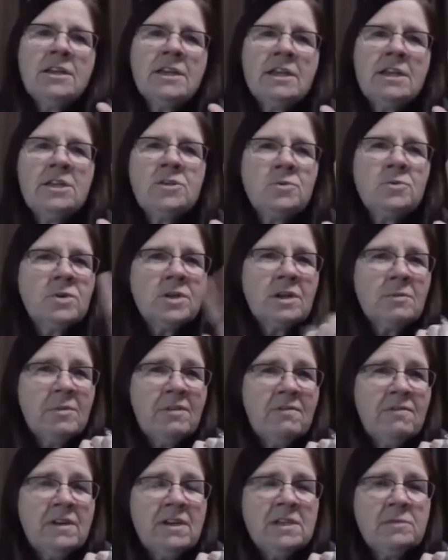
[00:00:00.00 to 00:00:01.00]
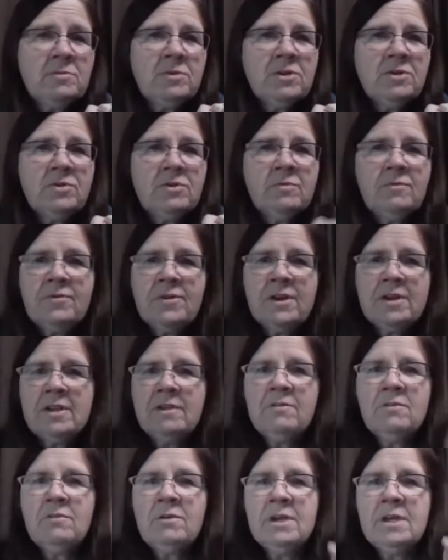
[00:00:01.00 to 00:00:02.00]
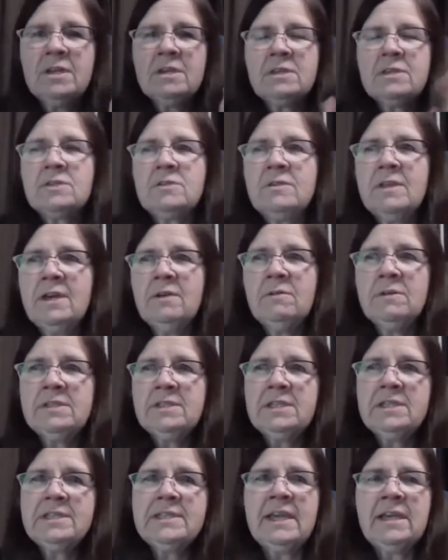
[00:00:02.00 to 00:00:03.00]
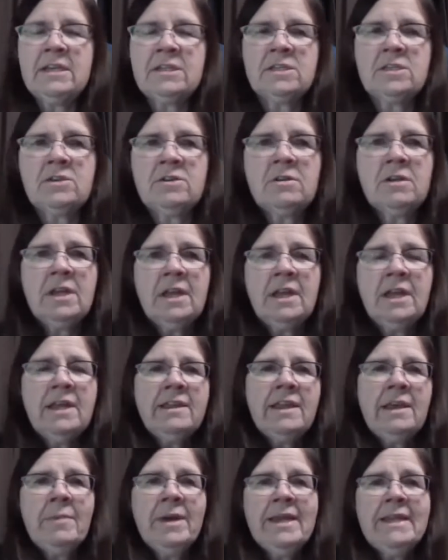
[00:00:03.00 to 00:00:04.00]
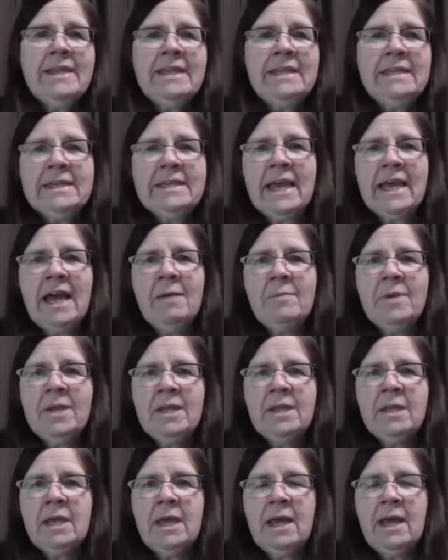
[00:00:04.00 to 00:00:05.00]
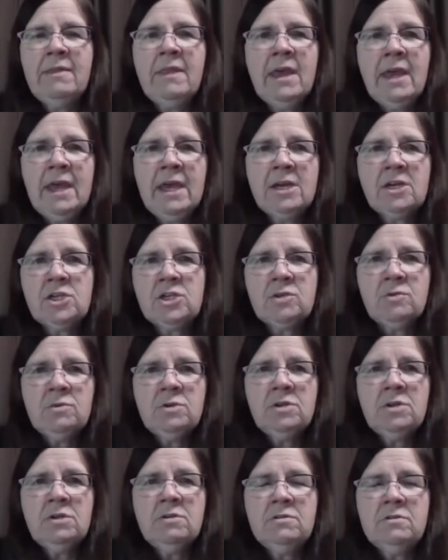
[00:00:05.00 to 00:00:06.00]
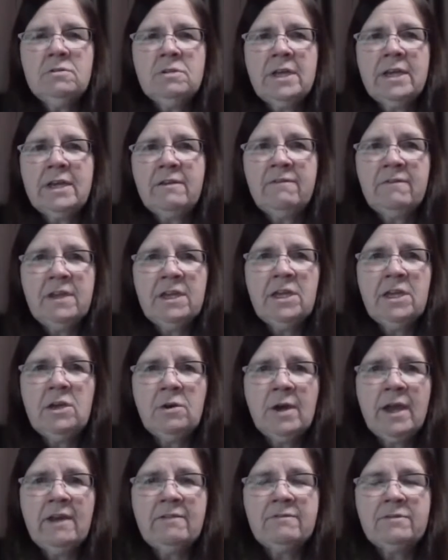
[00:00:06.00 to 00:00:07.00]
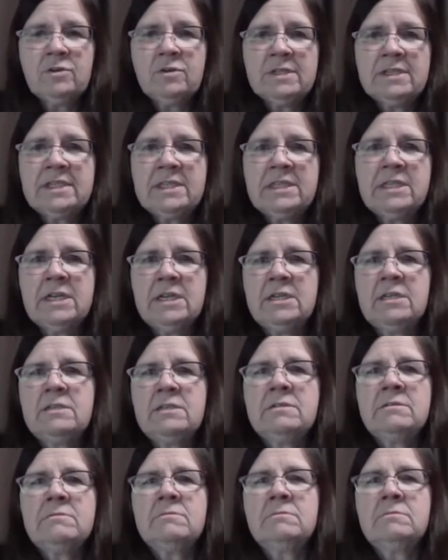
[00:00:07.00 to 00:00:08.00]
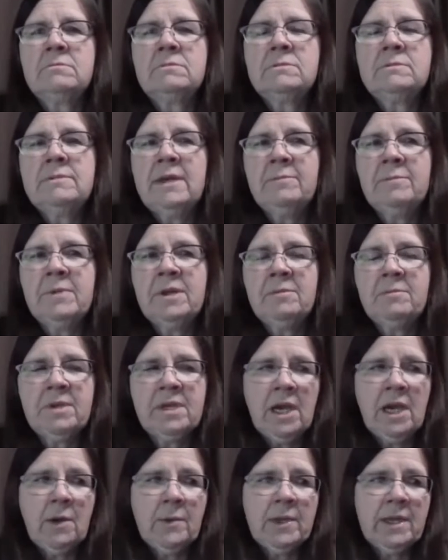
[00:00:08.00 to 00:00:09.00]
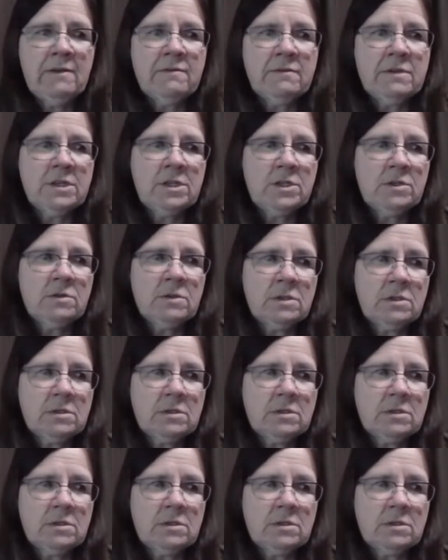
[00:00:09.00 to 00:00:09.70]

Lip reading: couldn't get it to work in my Facebook group for our giveaway. So that was a disaster. They might need to comment on the actual video after it's done. That might be how we have to do it.